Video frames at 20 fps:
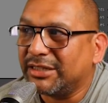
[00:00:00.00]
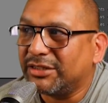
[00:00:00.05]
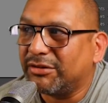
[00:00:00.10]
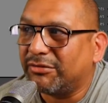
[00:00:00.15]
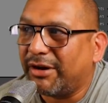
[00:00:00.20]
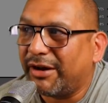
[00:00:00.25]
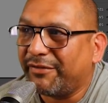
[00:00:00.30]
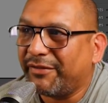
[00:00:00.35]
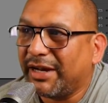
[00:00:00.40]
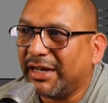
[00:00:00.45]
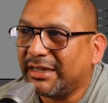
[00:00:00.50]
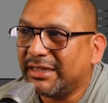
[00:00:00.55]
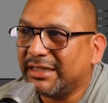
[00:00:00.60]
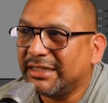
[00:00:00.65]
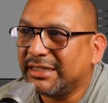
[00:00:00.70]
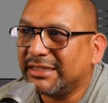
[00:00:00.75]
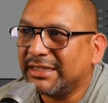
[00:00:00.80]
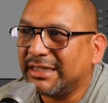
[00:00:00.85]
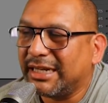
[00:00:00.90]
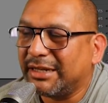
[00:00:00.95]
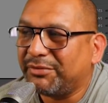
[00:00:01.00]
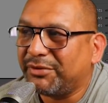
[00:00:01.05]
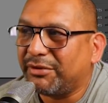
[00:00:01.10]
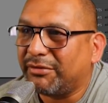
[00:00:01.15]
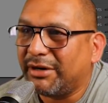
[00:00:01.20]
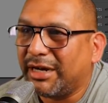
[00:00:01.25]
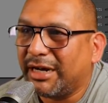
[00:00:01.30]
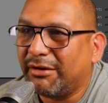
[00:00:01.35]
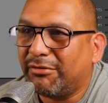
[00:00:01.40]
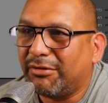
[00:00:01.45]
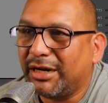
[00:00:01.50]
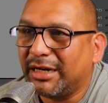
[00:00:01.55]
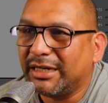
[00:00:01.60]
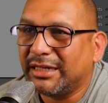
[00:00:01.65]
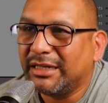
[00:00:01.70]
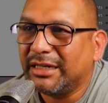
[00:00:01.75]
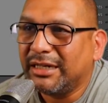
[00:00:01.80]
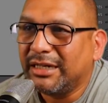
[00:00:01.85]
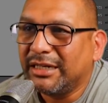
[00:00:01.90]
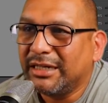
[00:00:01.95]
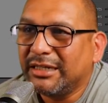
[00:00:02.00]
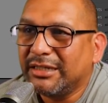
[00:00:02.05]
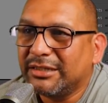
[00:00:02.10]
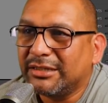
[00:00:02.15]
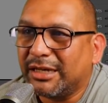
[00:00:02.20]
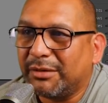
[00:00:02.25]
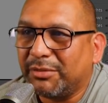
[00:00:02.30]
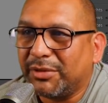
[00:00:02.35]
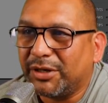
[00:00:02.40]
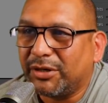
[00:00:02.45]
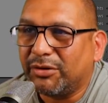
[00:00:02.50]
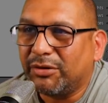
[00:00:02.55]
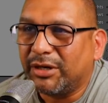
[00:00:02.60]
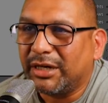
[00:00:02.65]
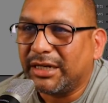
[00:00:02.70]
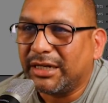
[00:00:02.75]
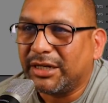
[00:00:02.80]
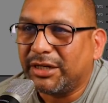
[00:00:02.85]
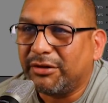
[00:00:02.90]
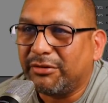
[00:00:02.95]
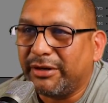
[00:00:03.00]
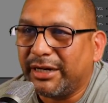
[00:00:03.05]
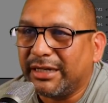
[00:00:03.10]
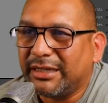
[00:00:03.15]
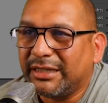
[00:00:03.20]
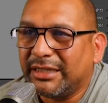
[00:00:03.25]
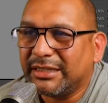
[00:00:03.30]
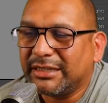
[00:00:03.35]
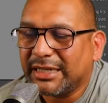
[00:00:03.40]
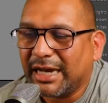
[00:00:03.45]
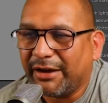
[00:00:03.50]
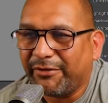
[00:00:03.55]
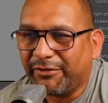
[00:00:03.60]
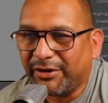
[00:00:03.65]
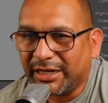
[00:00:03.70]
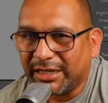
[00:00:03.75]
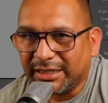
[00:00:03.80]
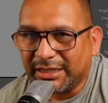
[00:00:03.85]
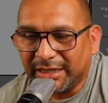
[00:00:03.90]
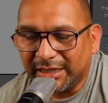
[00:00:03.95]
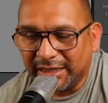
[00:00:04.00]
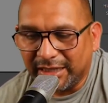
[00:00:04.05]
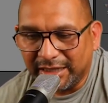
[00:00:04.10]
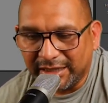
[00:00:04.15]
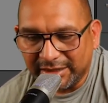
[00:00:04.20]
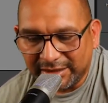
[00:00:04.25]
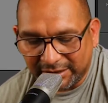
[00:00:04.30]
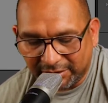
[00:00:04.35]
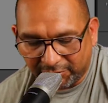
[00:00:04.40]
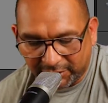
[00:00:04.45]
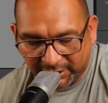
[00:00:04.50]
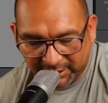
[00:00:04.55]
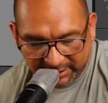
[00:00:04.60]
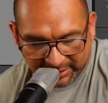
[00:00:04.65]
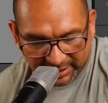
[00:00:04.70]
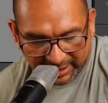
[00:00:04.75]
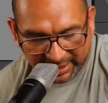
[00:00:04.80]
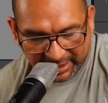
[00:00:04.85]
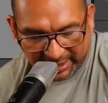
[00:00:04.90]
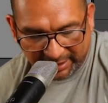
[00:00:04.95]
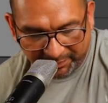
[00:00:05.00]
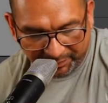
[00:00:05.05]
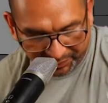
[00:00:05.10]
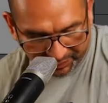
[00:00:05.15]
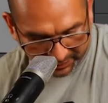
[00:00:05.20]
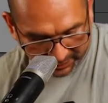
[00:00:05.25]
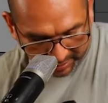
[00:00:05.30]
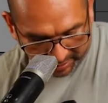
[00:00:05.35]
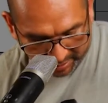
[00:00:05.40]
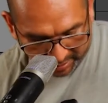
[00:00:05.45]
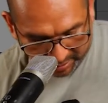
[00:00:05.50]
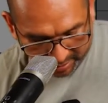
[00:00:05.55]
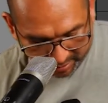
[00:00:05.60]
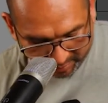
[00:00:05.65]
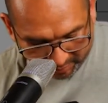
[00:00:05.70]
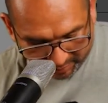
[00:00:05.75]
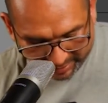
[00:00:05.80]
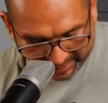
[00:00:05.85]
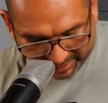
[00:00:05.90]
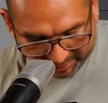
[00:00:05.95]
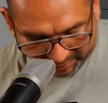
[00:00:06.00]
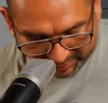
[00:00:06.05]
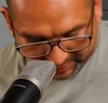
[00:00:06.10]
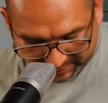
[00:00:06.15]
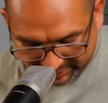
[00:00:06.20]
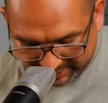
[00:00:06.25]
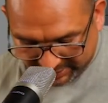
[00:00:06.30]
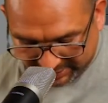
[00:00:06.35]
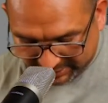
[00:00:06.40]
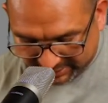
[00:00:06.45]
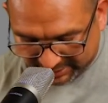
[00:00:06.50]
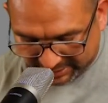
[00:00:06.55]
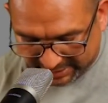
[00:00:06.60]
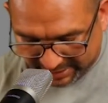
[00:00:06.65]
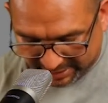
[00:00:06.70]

So I've got this set up the way I want it, so I'm going to go ahead and create this. I've already done Lindsay one time when I was testing